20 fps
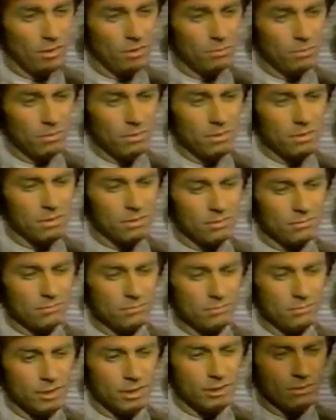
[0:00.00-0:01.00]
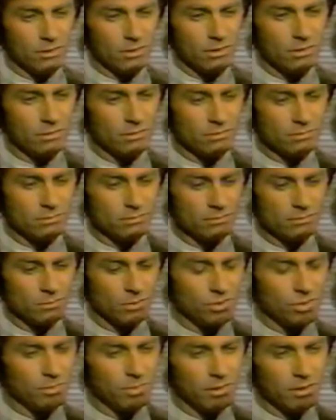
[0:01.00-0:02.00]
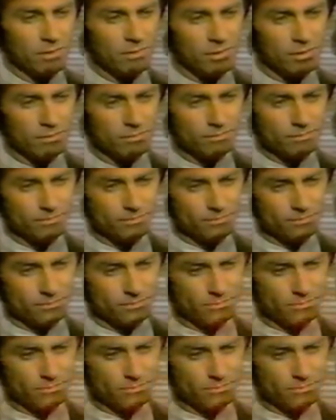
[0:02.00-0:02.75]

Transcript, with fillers: You're your own person. You're doing what you believe in.